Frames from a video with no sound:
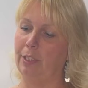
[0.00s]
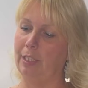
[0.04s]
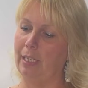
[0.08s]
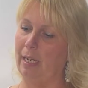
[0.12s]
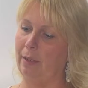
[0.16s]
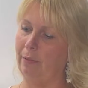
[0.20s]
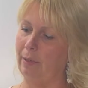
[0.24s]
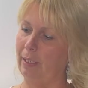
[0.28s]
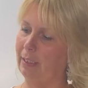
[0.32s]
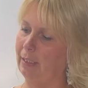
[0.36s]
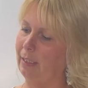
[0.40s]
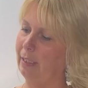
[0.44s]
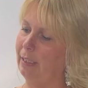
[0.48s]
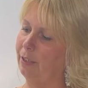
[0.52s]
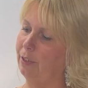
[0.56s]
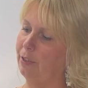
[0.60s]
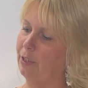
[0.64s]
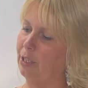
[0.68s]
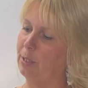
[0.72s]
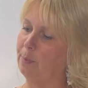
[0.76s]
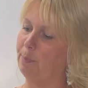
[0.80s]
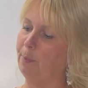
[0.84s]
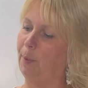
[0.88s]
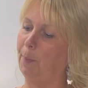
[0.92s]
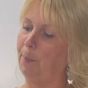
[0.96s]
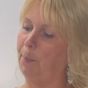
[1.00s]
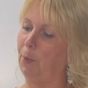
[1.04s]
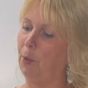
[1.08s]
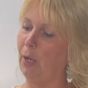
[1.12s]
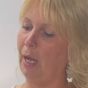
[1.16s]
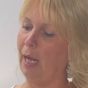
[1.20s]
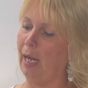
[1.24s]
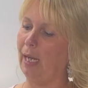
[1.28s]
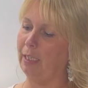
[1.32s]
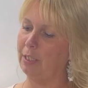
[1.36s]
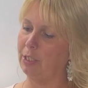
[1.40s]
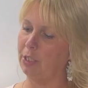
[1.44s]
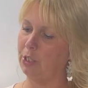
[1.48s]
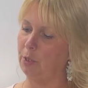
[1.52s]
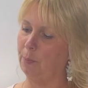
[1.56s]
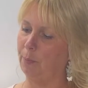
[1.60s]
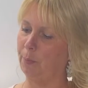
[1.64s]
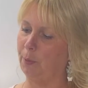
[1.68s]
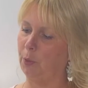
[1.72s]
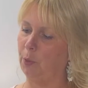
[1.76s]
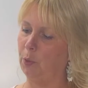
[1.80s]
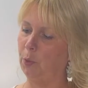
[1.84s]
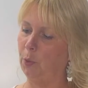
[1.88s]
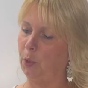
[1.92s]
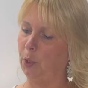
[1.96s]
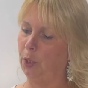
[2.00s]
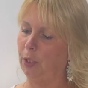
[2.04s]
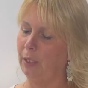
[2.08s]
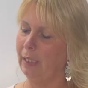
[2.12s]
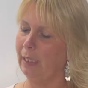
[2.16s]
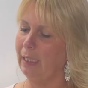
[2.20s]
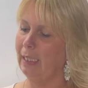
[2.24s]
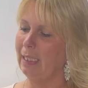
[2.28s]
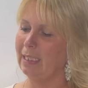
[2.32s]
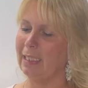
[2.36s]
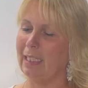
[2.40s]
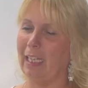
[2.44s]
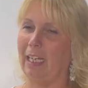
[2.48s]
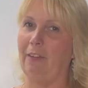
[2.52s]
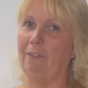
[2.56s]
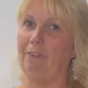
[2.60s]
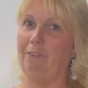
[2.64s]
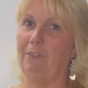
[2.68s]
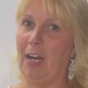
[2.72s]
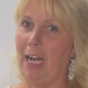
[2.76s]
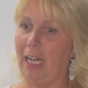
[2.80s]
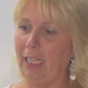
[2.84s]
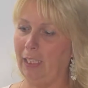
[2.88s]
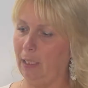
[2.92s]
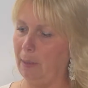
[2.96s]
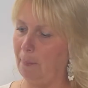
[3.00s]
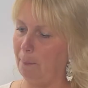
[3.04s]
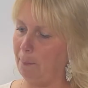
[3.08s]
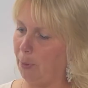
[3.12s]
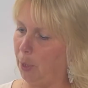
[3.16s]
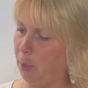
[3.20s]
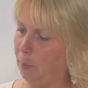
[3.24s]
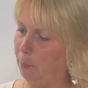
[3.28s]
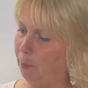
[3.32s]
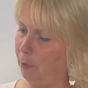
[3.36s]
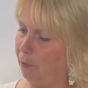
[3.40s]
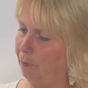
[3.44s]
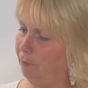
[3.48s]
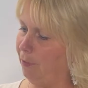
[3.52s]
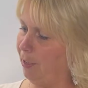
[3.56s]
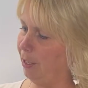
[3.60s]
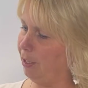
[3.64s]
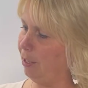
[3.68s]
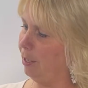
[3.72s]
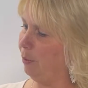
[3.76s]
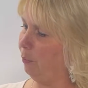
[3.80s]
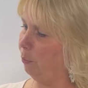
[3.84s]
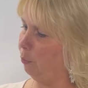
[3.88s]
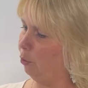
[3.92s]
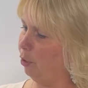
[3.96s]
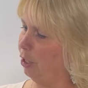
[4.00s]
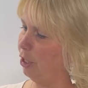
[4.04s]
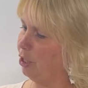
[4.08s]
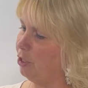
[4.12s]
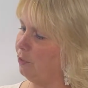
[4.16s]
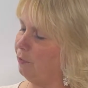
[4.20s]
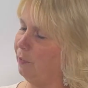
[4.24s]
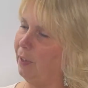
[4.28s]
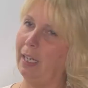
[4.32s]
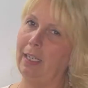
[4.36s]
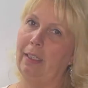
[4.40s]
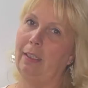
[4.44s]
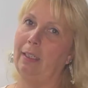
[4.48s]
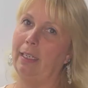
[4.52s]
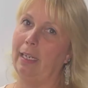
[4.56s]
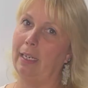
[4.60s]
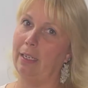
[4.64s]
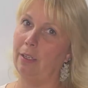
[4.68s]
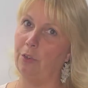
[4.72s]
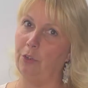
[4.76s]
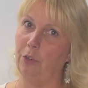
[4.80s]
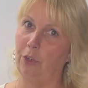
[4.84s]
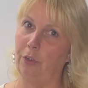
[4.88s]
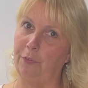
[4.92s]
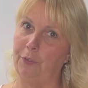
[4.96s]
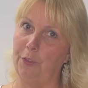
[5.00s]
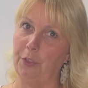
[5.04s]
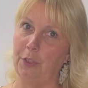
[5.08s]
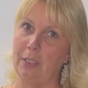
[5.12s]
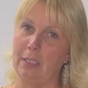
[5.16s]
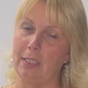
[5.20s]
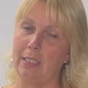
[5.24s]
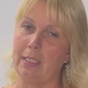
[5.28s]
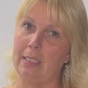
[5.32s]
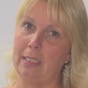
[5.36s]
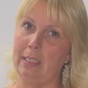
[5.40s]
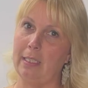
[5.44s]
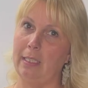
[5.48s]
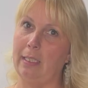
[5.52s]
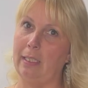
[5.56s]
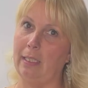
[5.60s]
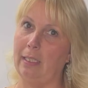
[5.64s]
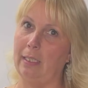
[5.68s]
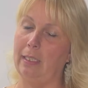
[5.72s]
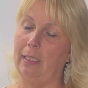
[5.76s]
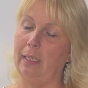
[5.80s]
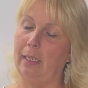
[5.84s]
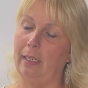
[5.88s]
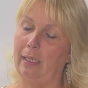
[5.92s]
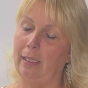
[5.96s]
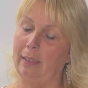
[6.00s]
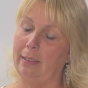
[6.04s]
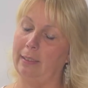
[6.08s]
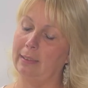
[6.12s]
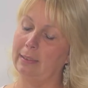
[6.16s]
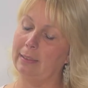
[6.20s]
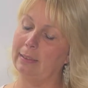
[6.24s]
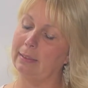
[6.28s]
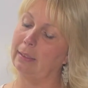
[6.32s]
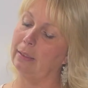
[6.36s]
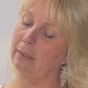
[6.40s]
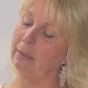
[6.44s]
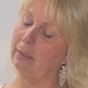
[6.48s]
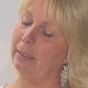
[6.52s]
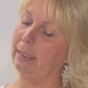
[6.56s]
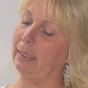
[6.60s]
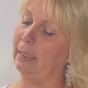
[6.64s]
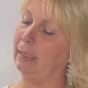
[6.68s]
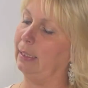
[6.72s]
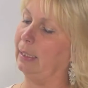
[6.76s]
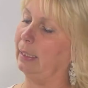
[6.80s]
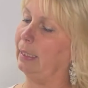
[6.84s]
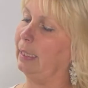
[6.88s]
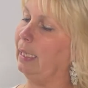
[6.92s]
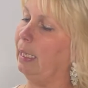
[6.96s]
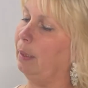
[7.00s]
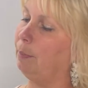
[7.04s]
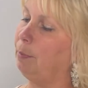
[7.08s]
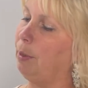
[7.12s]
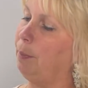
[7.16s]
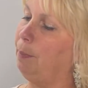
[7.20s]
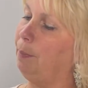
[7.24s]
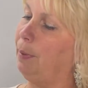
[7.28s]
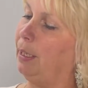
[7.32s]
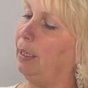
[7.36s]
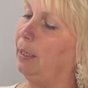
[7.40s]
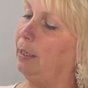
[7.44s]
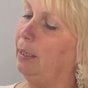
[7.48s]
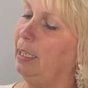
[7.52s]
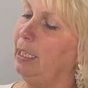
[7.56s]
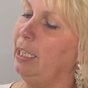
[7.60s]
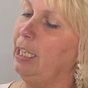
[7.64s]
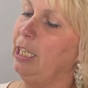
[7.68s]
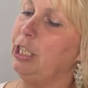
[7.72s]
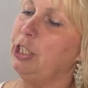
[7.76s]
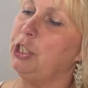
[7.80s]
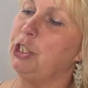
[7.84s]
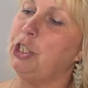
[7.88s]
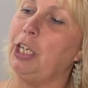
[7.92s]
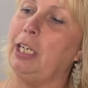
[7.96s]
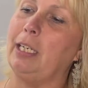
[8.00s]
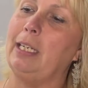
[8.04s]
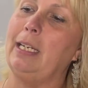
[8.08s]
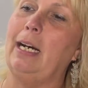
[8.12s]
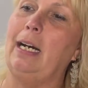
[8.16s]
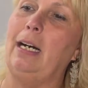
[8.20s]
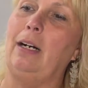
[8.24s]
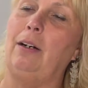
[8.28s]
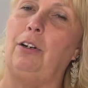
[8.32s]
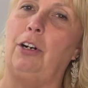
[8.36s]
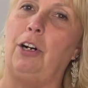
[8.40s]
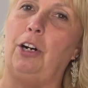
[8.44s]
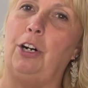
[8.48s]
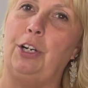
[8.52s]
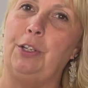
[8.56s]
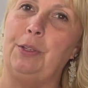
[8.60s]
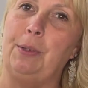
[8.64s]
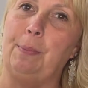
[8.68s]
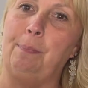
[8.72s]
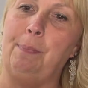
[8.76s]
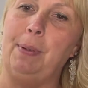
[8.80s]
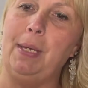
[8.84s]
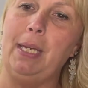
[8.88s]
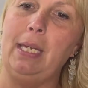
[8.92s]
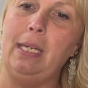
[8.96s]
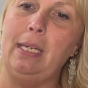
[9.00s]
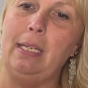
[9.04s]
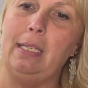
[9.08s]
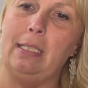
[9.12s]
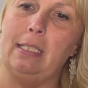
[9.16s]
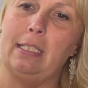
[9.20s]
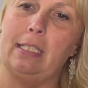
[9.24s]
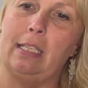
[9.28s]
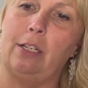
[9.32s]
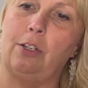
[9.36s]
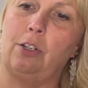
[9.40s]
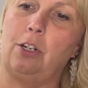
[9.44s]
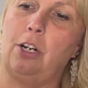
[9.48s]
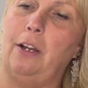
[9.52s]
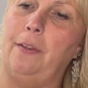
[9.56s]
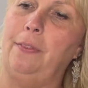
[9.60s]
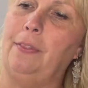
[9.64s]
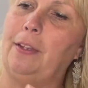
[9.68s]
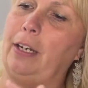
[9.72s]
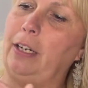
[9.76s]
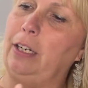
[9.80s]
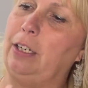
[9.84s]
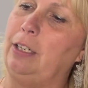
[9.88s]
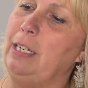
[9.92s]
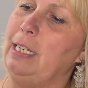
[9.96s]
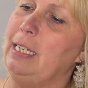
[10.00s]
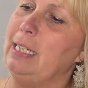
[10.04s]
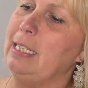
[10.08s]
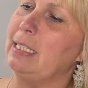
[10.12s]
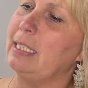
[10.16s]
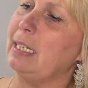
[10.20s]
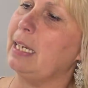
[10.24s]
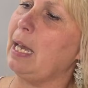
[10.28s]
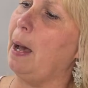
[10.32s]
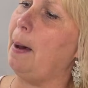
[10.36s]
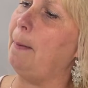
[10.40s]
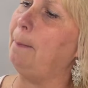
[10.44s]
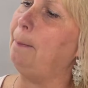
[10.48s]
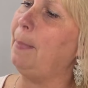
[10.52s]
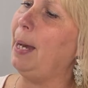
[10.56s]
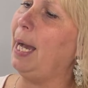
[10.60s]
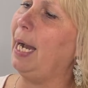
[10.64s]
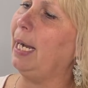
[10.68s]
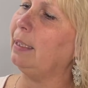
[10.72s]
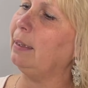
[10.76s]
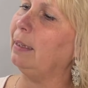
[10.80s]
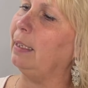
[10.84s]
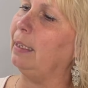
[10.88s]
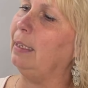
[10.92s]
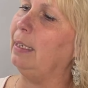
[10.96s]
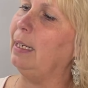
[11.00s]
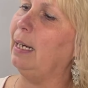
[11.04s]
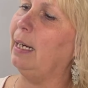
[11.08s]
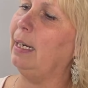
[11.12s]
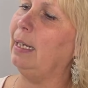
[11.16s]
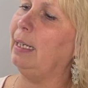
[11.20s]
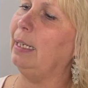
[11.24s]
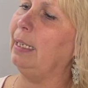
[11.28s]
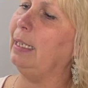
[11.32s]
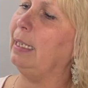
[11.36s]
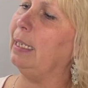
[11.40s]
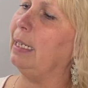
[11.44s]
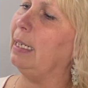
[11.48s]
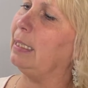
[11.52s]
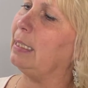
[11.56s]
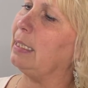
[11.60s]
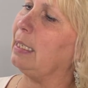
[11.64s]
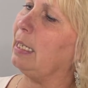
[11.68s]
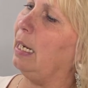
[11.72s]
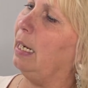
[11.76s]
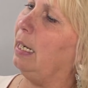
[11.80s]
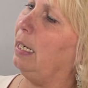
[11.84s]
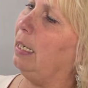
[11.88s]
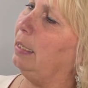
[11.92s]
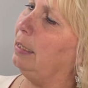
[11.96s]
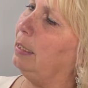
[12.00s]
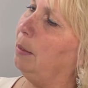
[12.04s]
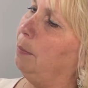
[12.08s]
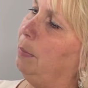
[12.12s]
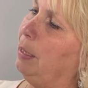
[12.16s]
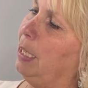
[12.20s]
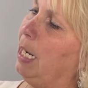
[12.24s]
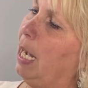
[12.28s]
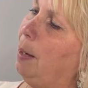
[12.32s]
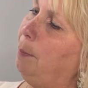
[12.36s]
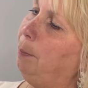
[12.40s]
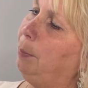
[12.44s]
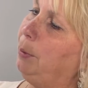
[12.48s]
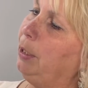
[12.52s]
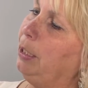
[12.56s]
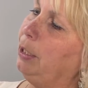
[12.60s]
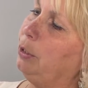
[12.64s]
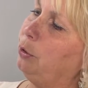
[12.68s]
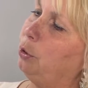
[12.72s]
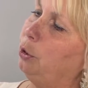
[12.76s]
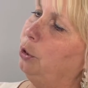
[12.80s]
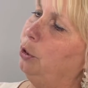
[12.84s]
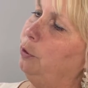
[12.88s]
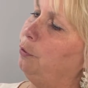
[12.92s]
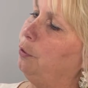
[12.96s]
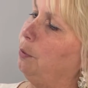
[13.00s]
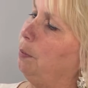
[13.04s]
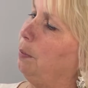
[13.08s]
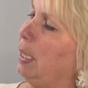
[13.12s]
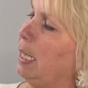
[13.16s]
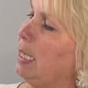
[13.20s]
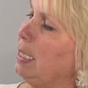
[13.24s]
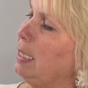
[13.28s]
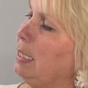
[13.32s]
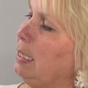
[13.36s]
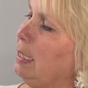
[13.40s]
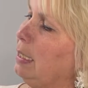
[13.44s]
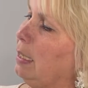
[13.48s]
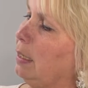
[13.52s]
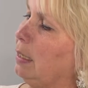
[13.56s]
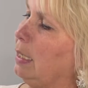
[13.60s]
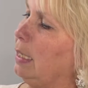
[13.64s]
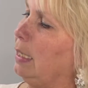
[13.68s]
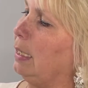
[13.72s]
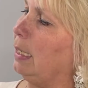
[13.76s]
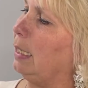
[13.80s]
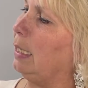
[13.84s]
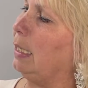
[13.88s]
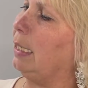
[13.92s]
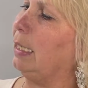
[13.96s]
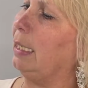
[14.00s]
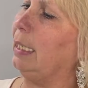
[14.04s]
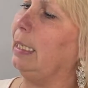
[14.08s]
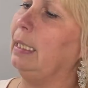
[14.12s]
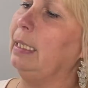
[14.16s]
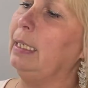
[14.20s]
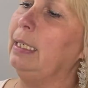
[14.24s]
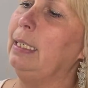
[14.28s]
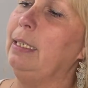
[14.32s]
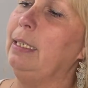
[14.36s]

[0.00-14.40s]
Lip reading: hat right here, this purple hat, super cool. It's like a violet purple, very rich violet. I don't know if you can see it necessarily in the camera, but check out all the pins that are on there. It's got Mac the Knight. It's got the Monopoly Crew from 1999,